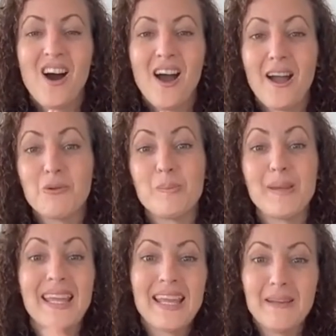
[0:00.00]
I will
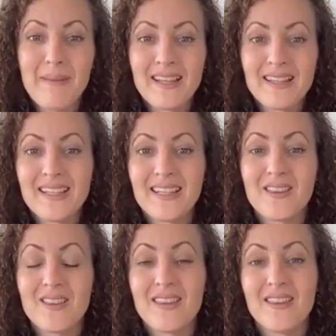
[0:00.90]
be
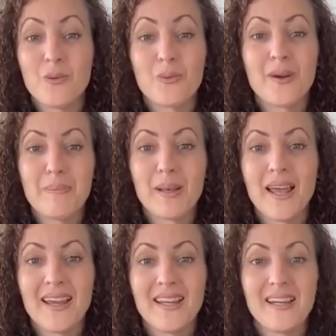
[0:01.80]
emailing the
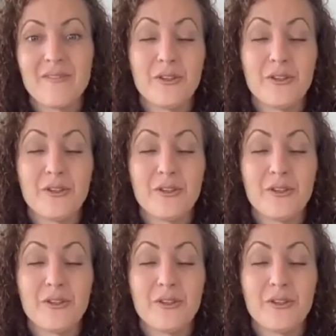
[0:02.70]
replay.